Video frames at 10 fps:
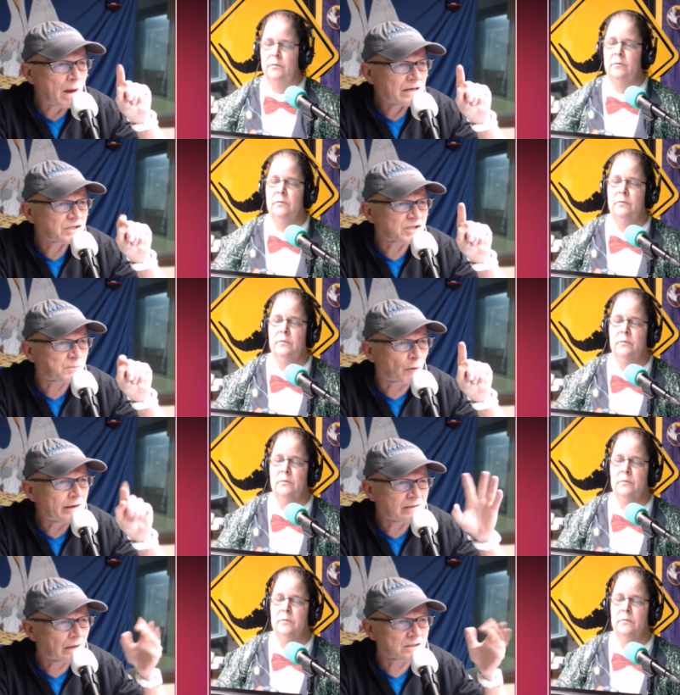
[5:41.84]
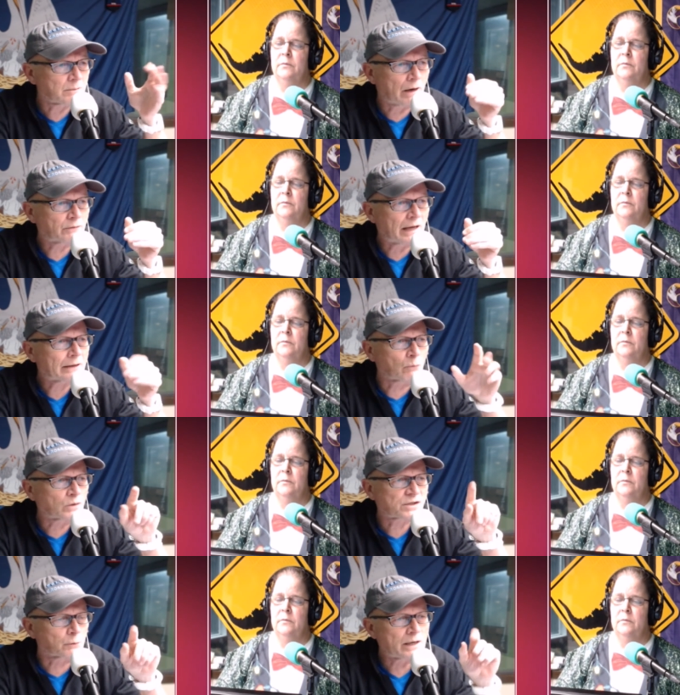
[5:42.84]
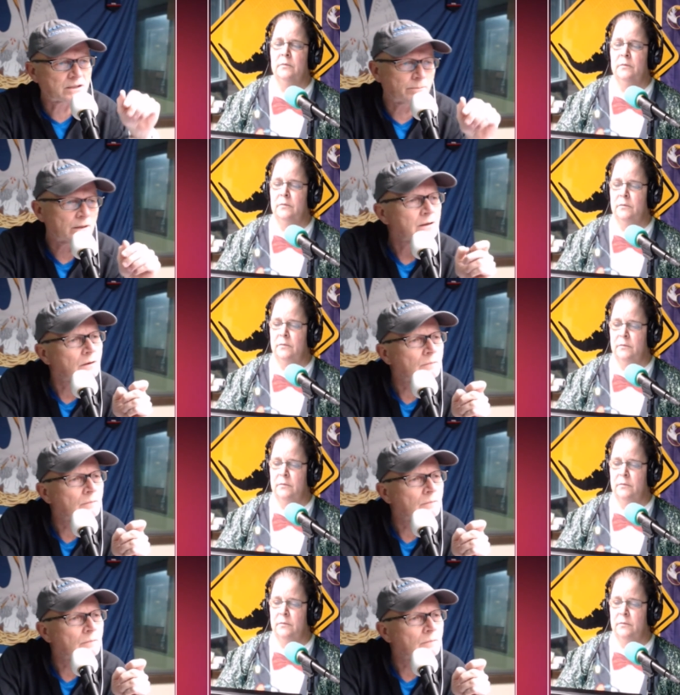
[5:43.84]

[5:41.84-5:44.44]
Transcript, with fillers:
Speaker 1: based spray. Tell us about that and what's the recipe?